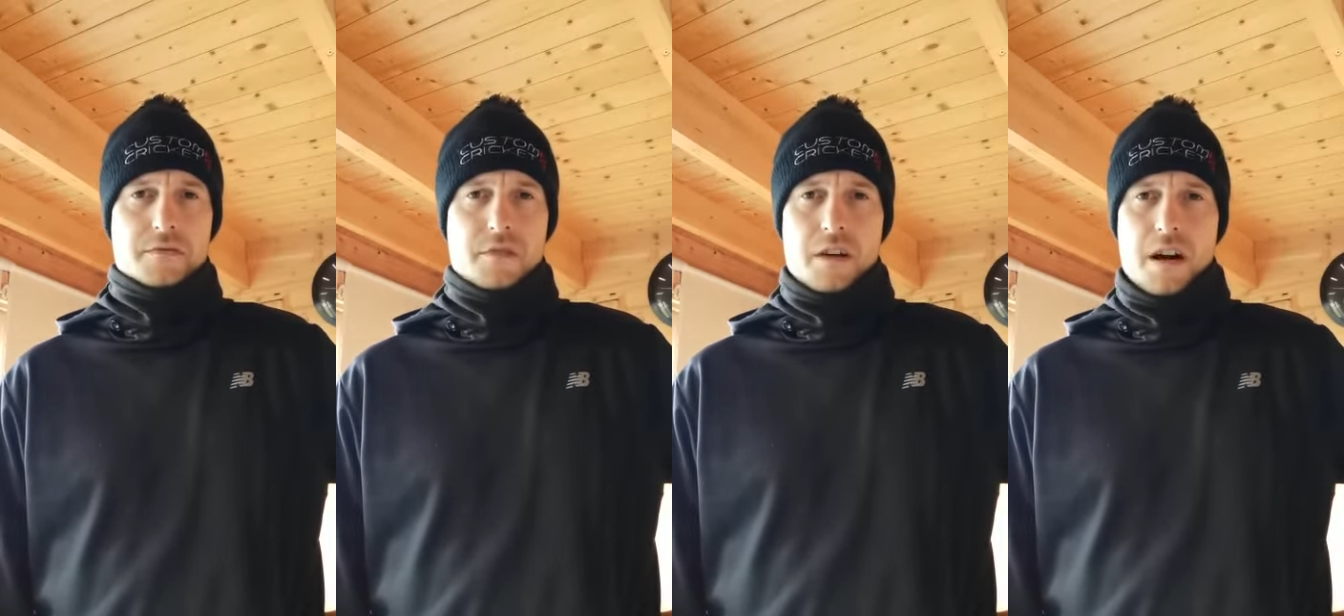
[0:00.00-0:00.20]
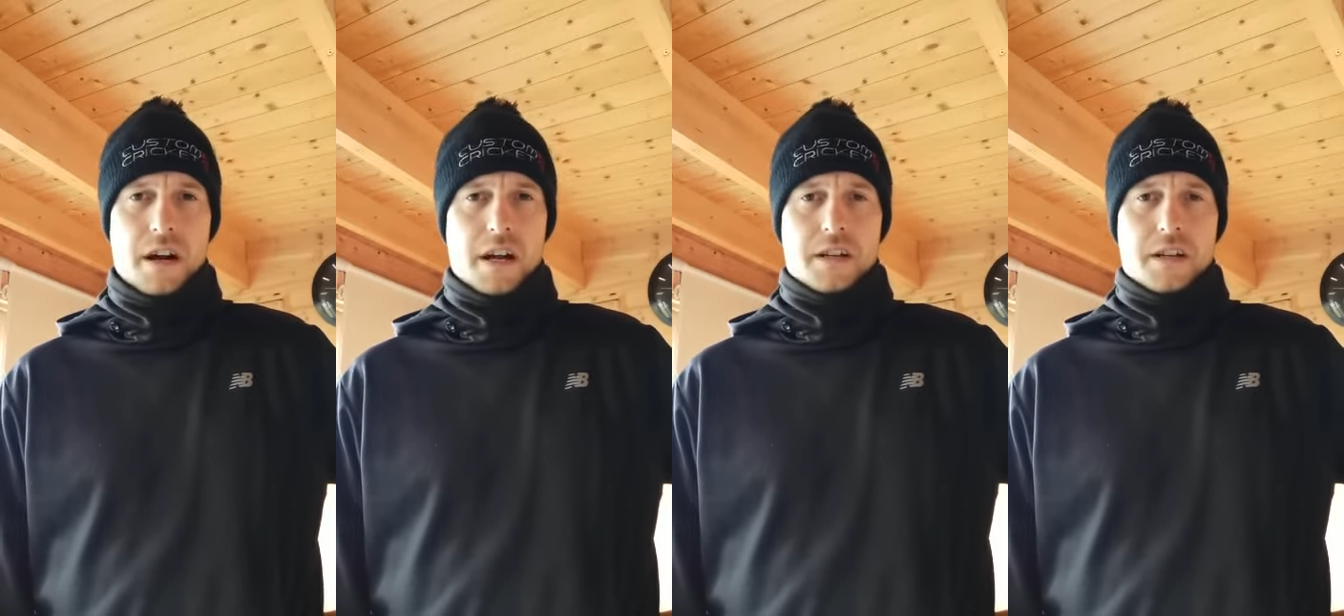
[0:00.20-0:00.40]

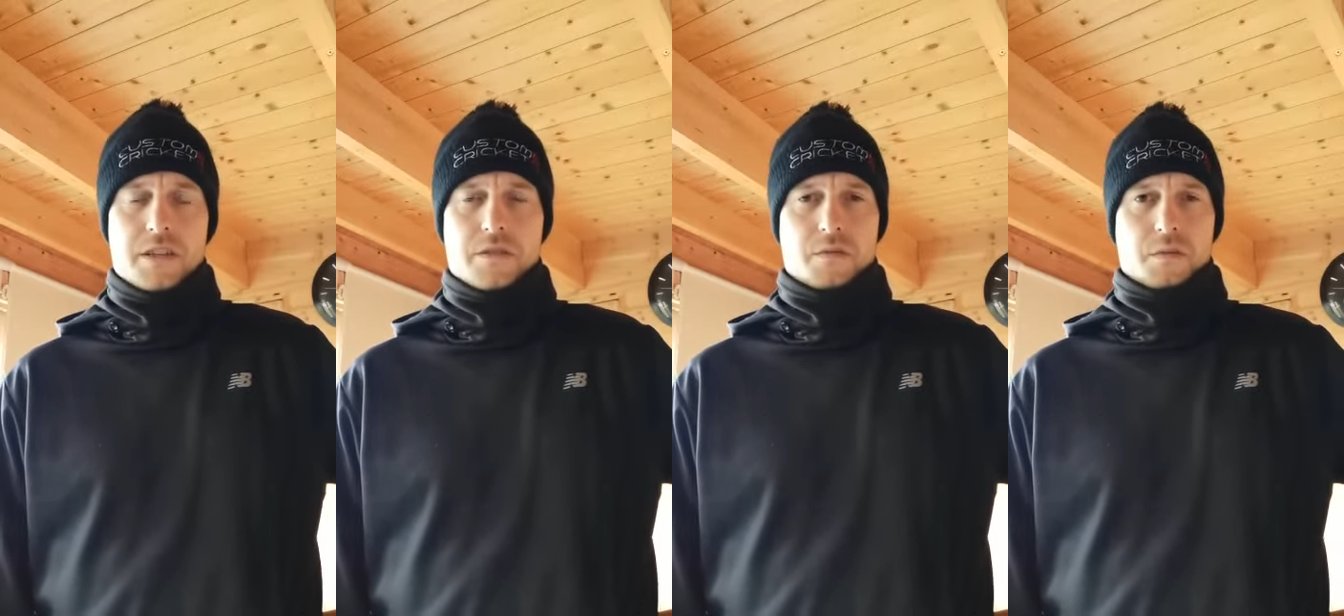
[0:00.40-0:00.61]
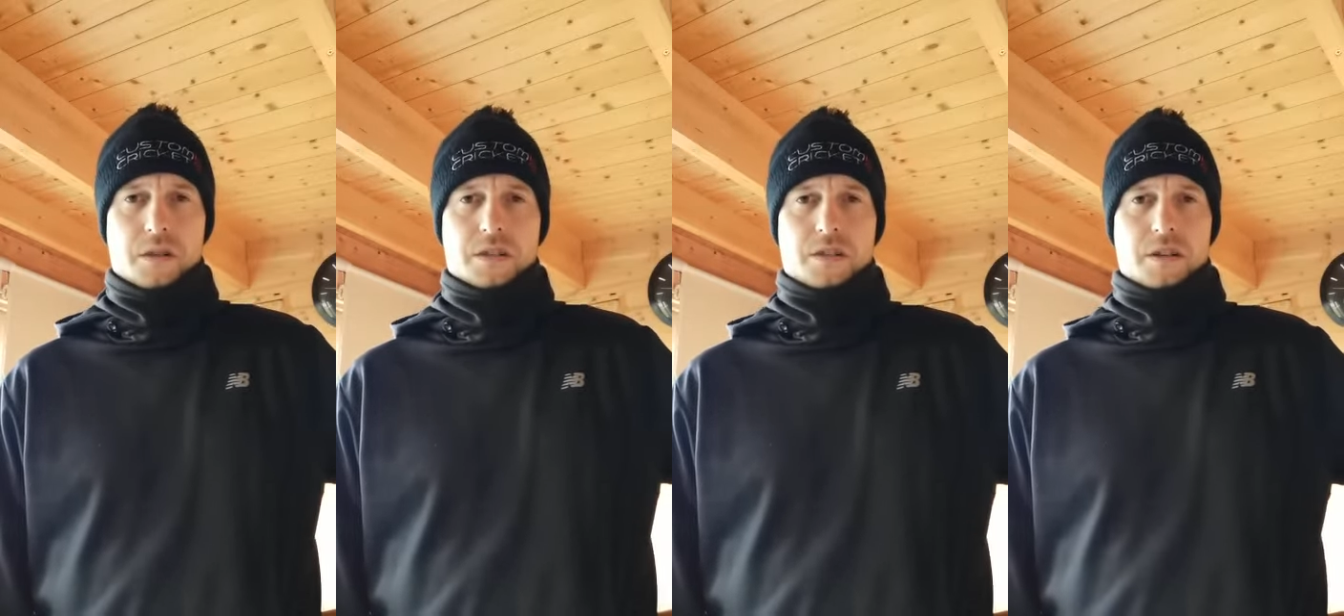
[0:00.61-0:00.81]

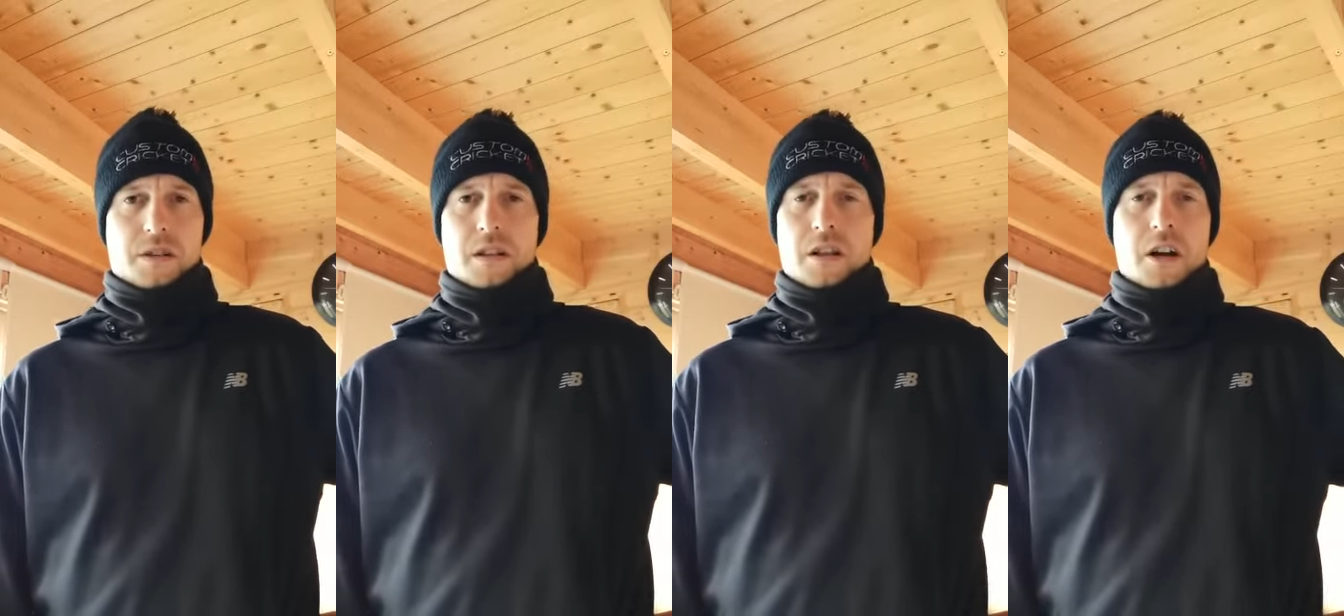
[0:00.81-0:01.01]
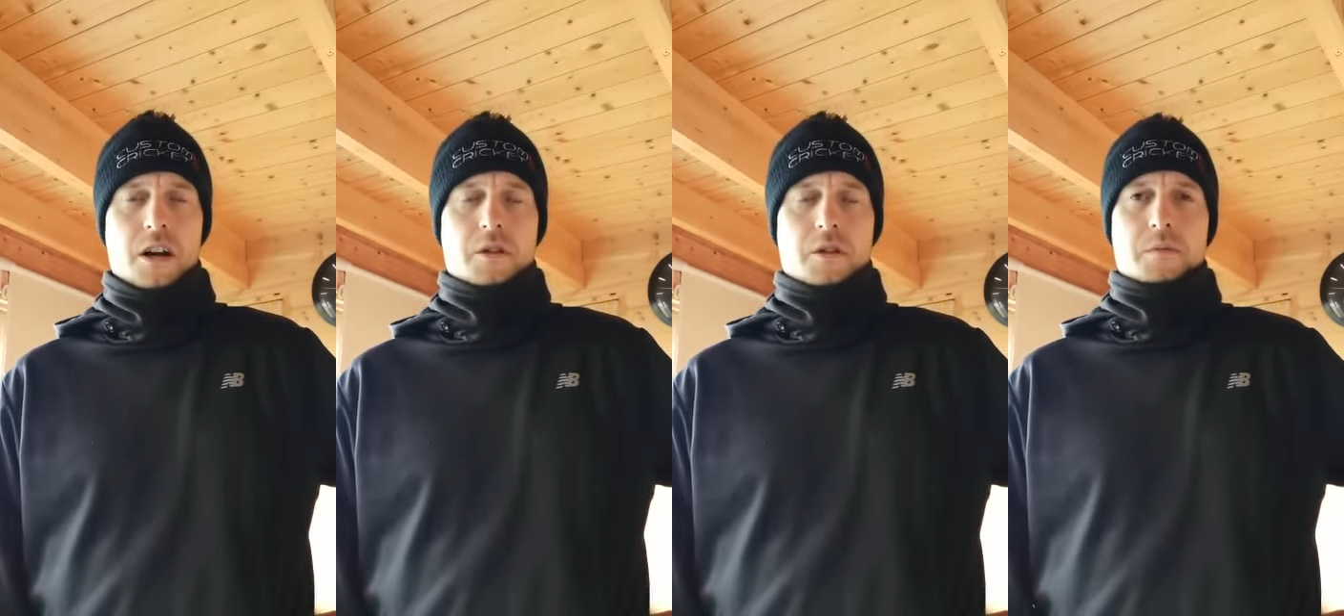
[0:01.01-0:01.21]
Wrights, which
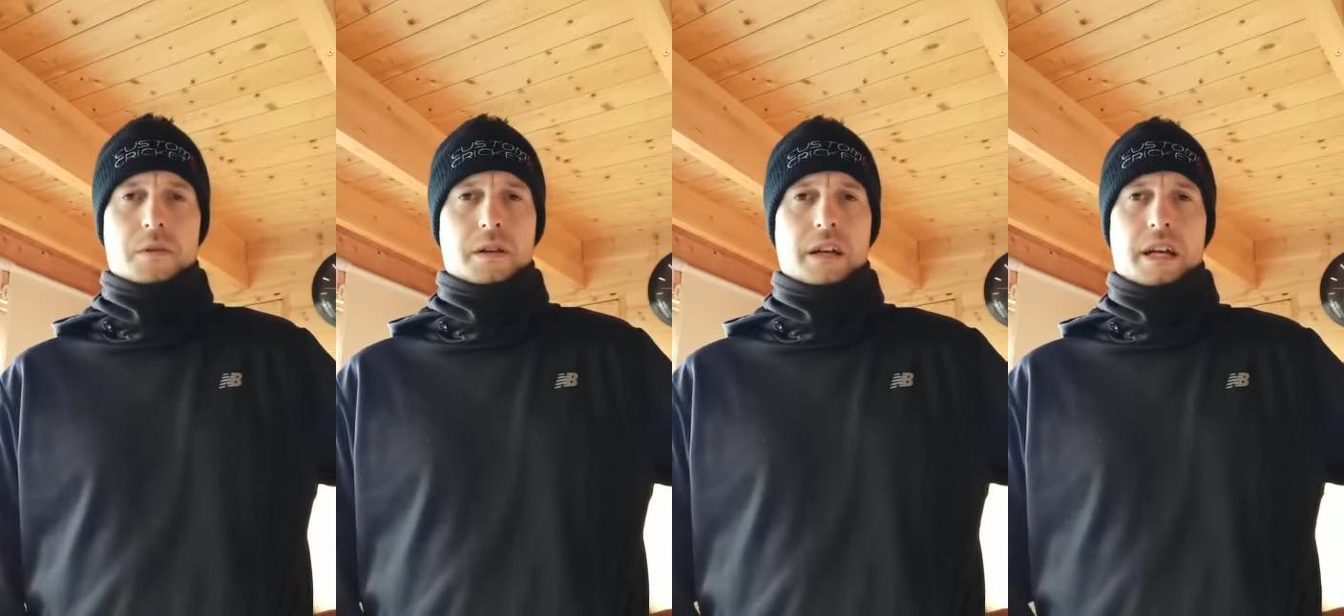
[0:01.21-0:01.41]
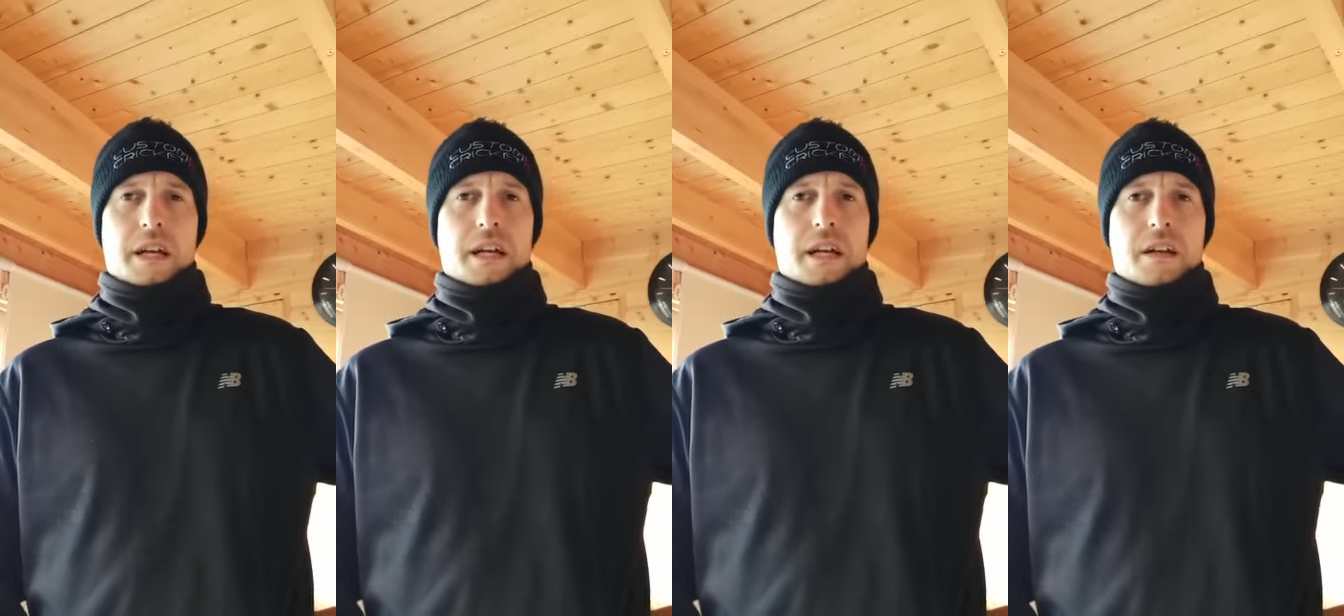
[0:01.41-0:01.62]

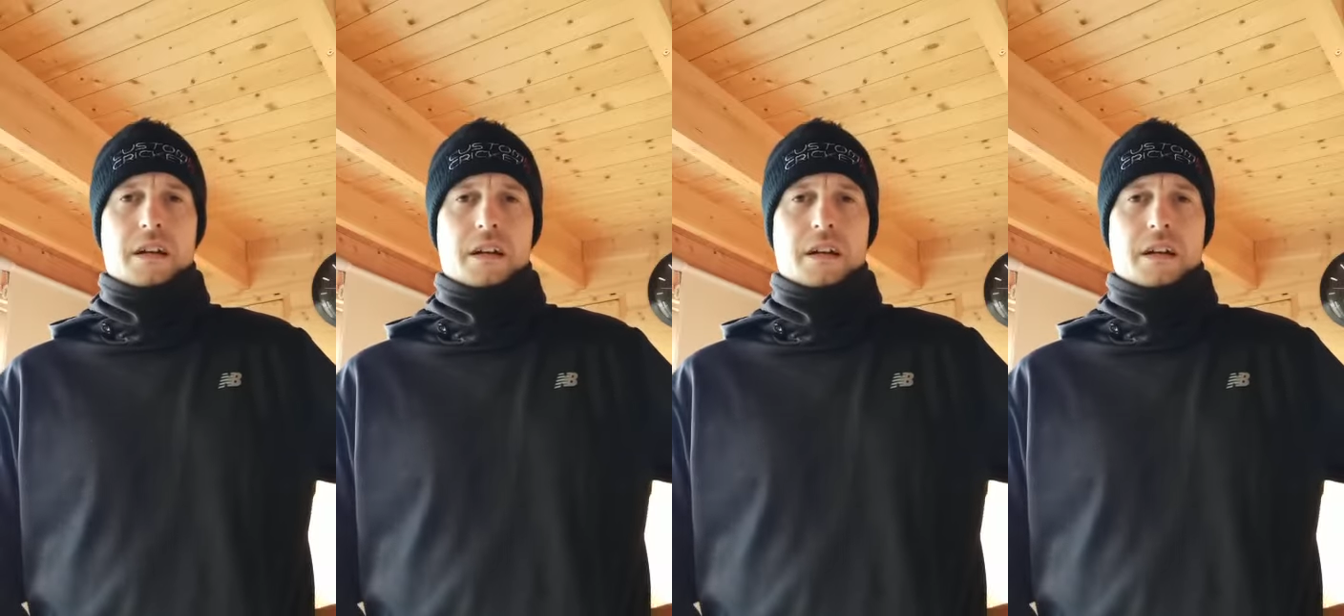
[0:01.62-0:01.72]
globally